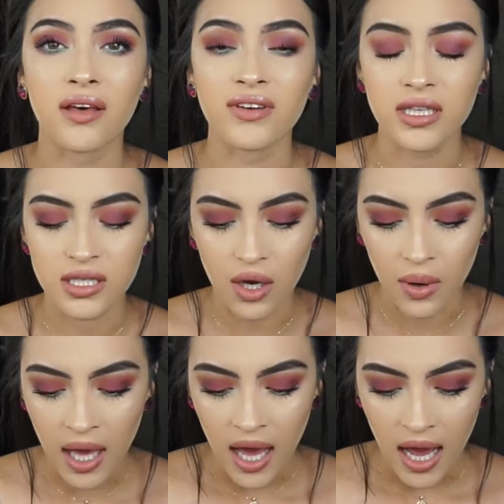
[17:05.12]
love it.
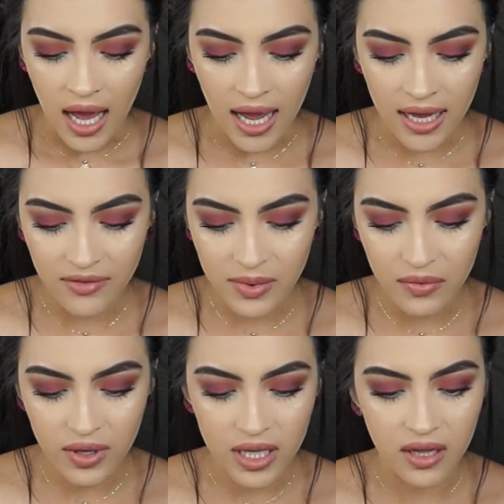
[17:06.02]
So I've
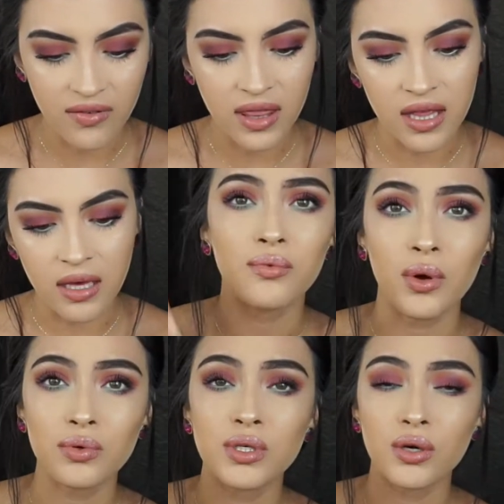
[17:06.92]
been really loving the
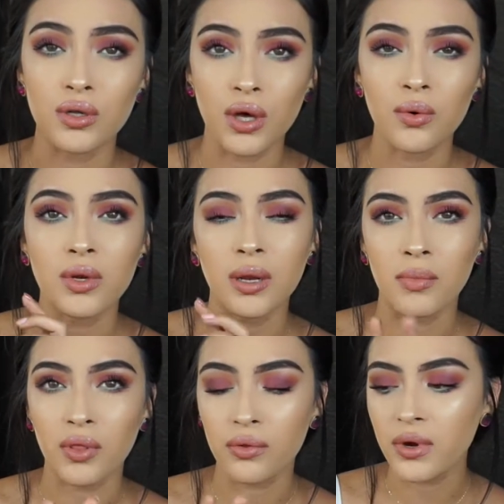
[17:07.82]
Rose Glow
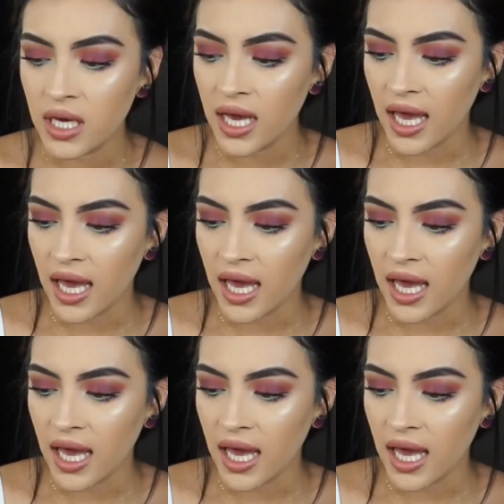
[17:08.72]
number 3,